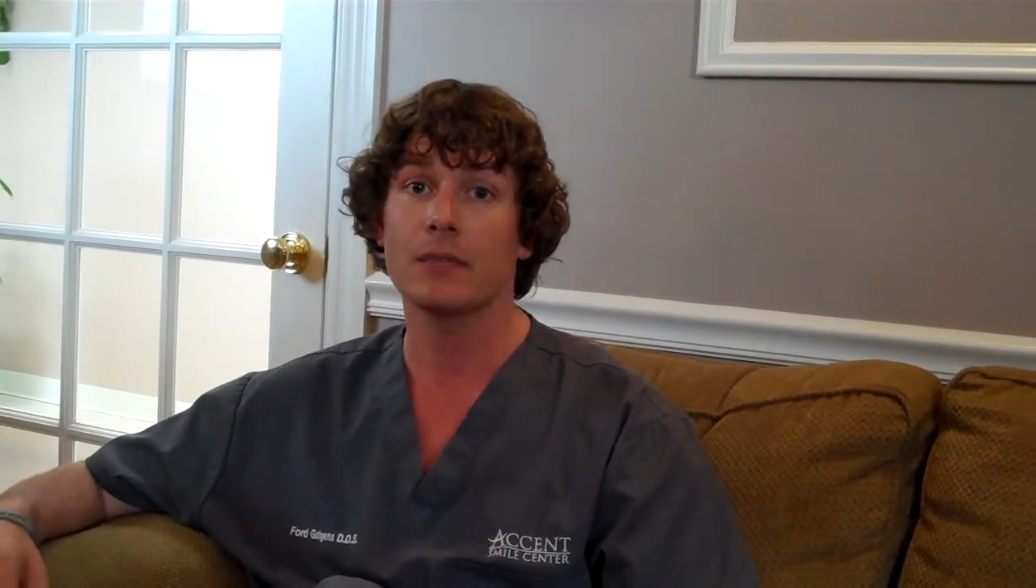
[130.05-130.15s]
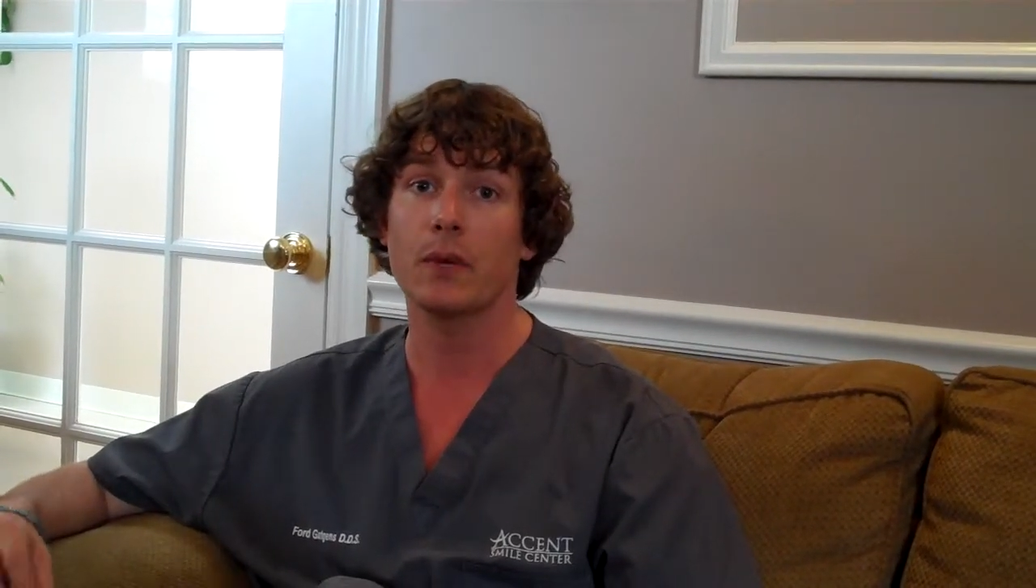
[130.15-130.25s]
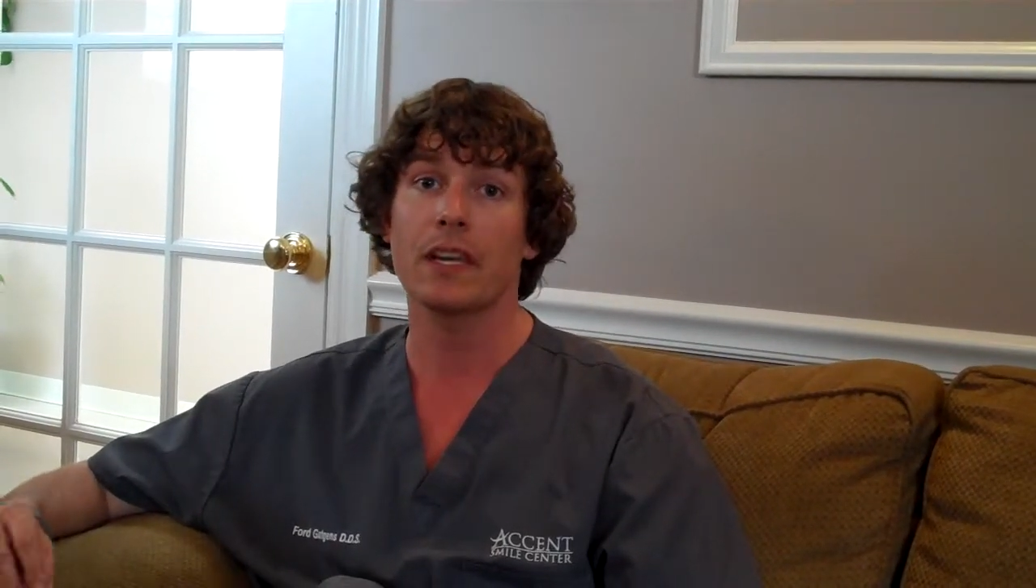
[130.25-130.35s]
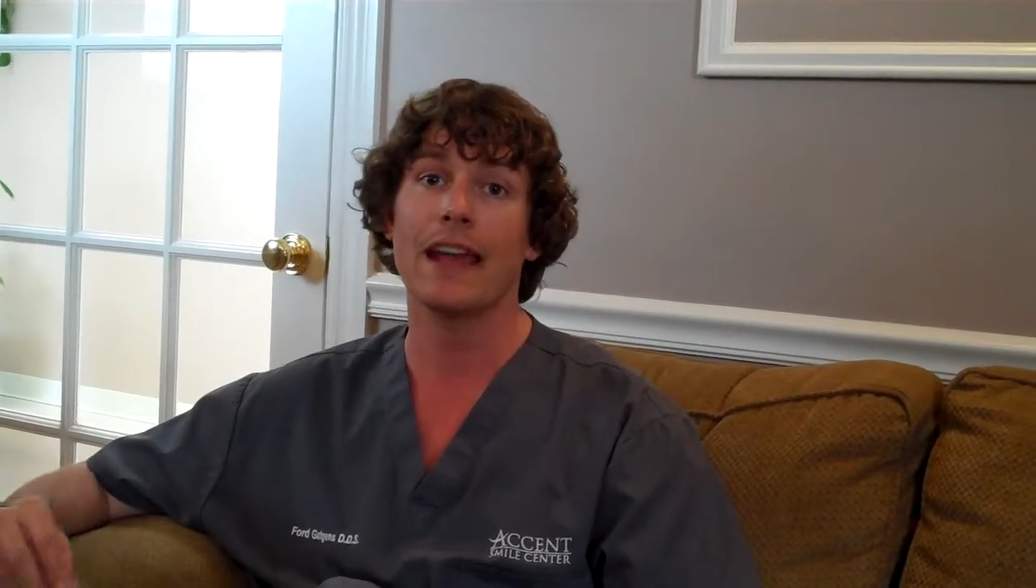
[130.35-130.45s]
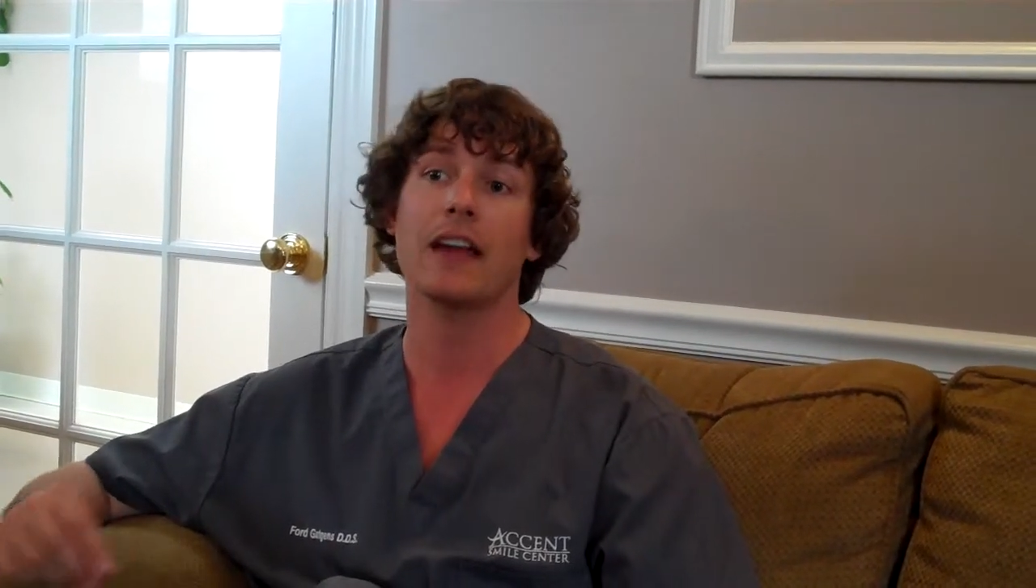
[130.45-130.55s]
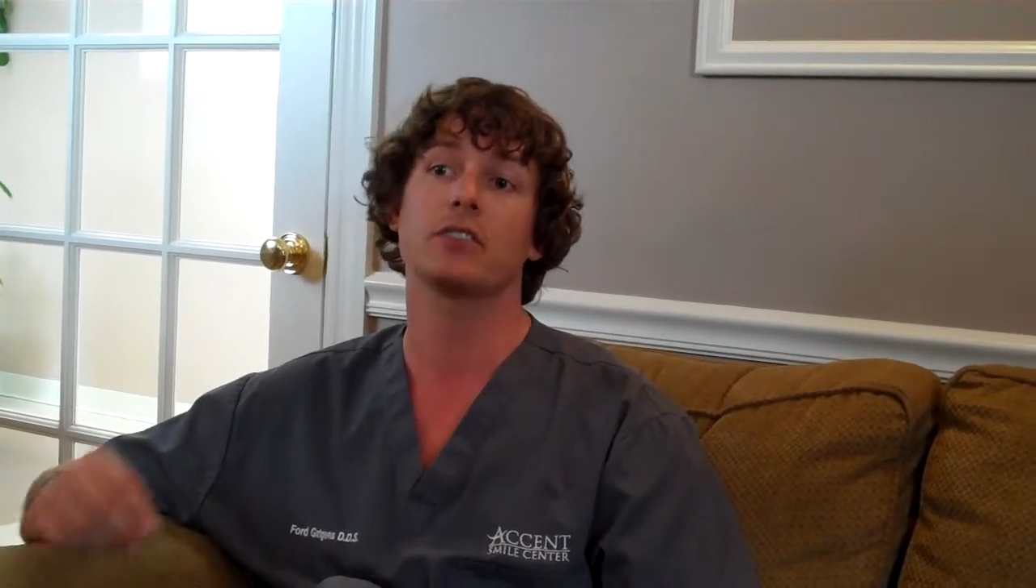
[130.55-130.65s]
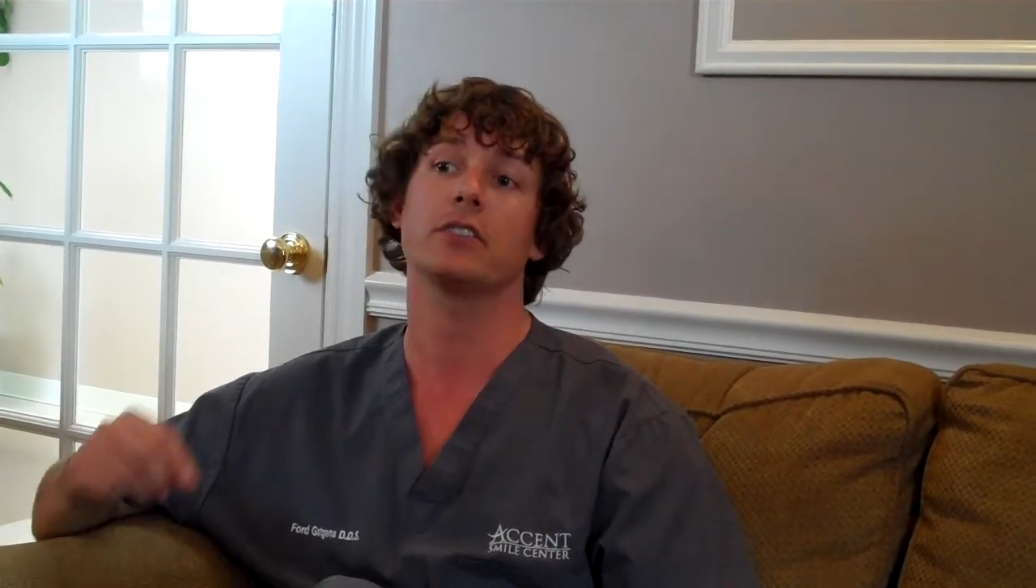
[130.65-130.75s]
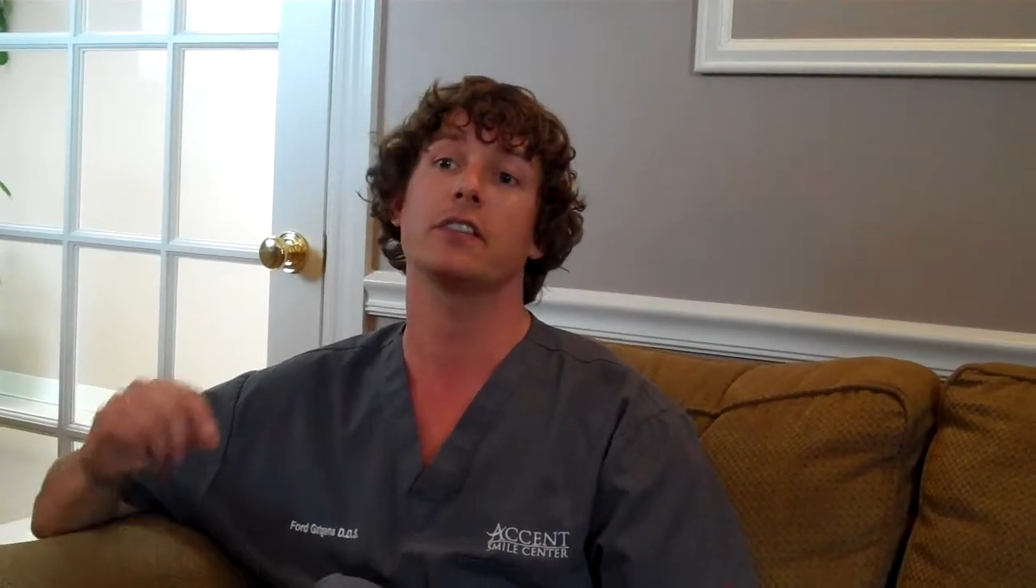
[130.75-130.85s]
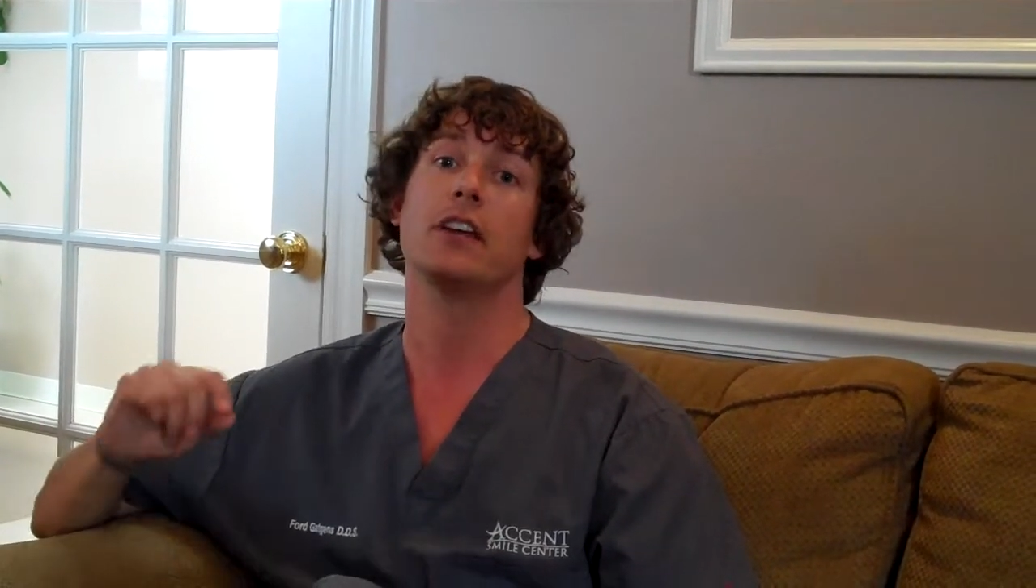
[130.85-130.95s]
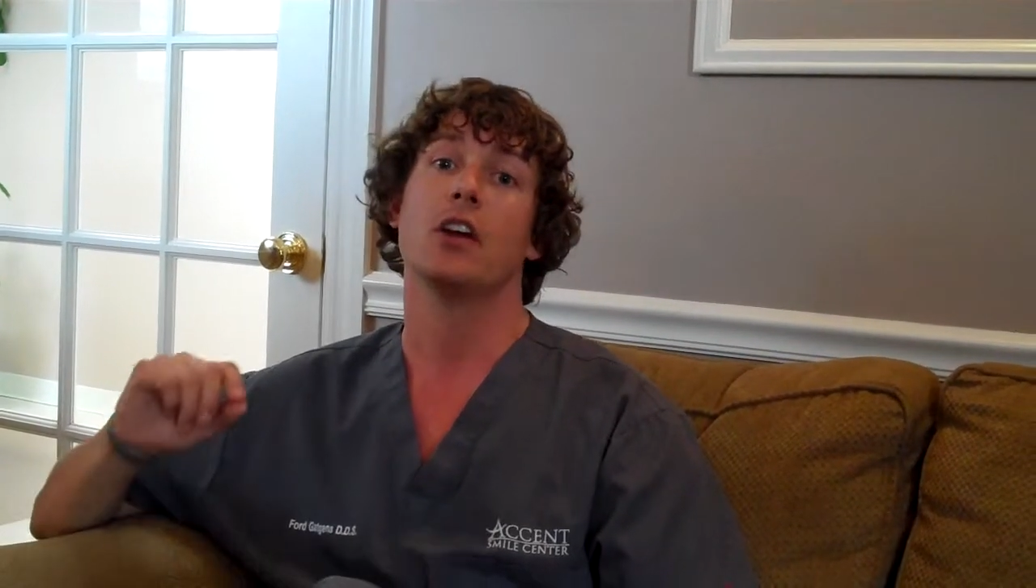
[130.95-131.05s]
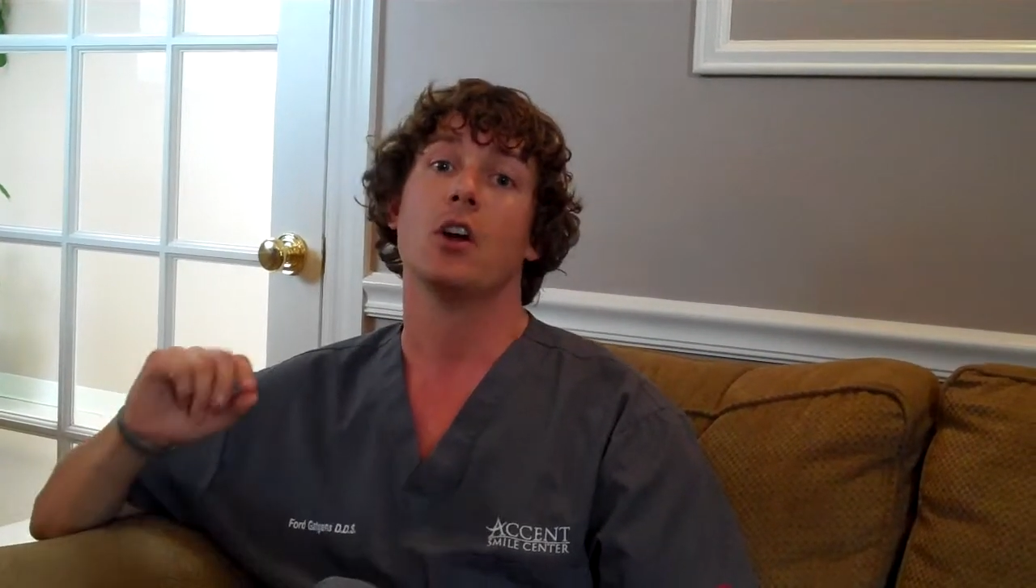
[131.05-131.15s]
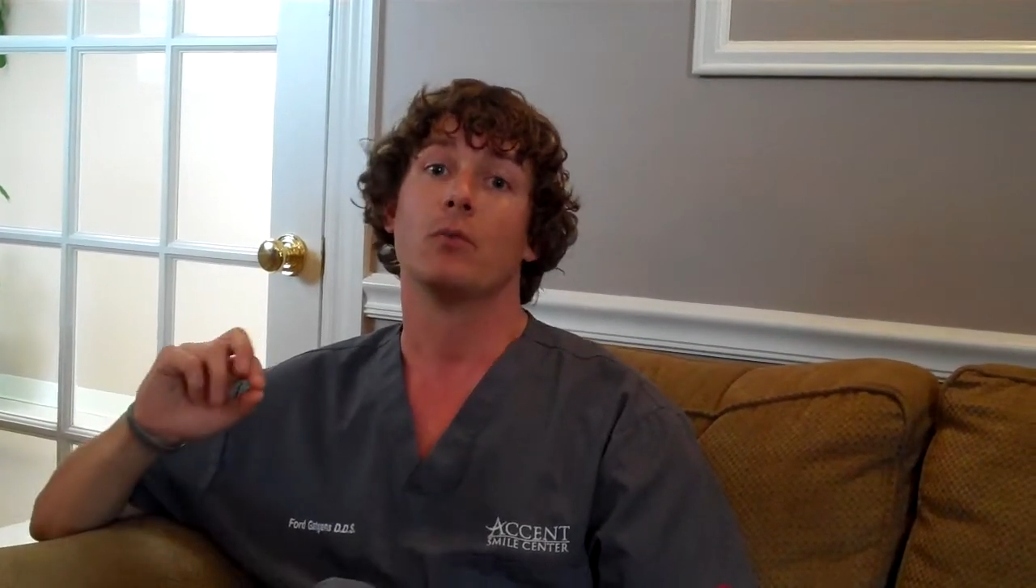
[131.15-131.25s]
and we can actually